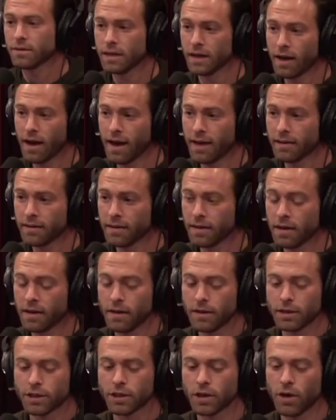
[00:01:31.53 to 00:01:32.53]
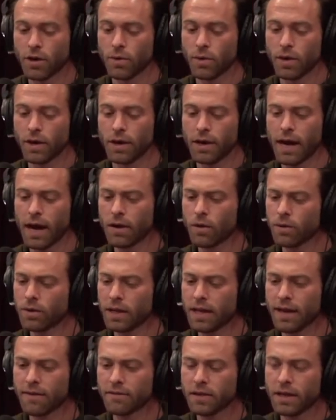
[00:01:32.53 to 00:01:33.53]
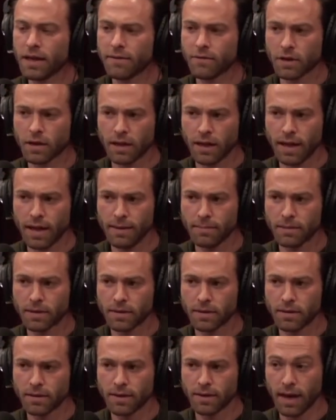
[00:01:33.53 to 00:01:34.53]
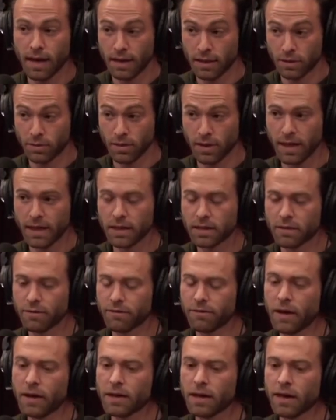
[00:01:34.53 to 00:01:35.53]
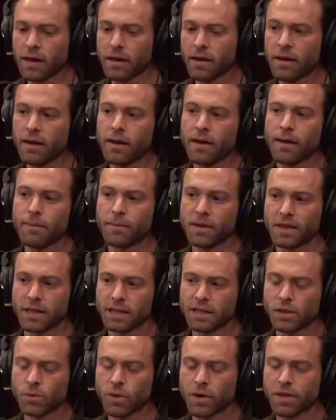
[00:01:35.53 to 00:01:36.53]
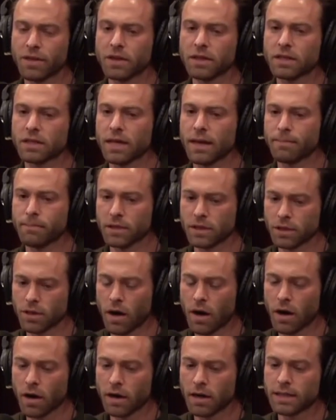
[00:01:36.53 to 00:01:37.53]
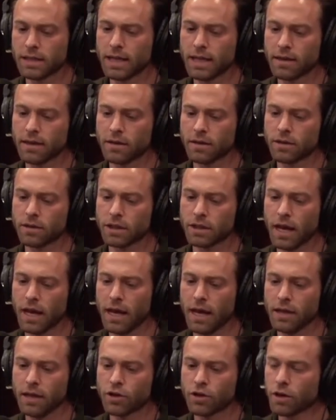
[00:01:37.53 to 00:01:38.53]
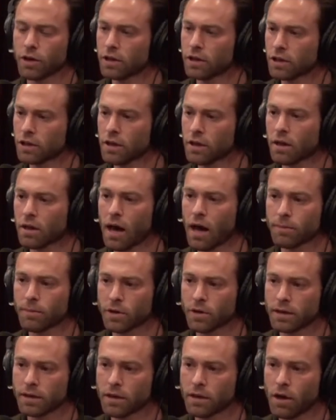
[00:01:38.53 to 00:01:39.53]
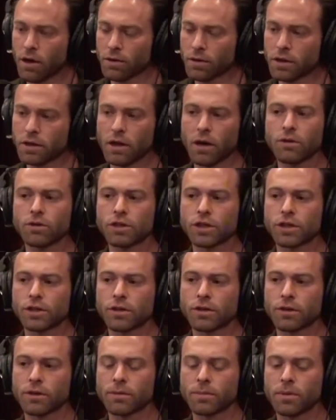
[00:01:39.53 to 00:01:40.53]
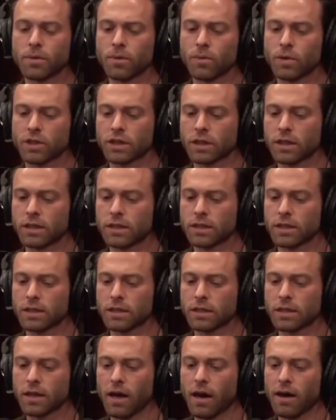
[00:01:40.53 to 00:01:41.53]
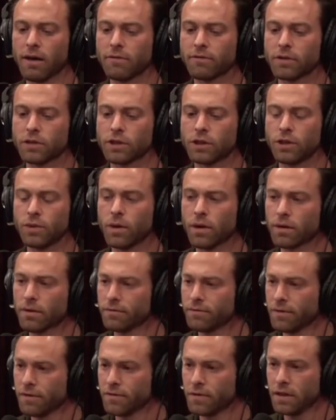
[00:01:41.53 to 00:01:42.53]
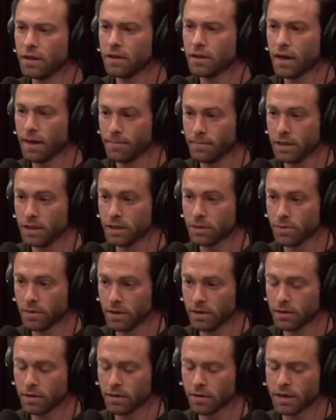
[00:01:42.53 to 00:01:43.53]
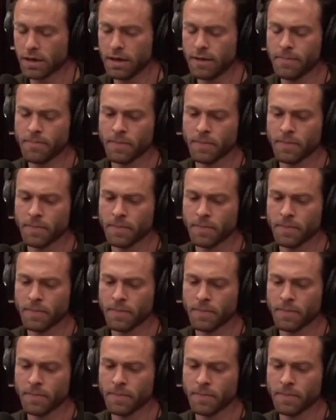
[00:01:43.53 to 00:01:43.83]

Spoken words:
not. So not only have they never claimed that it's related to funding, but this is where things get bizarre, is that there's a Turkish conglomerate called the Doges Group, which consists of 250 companies within Turkey.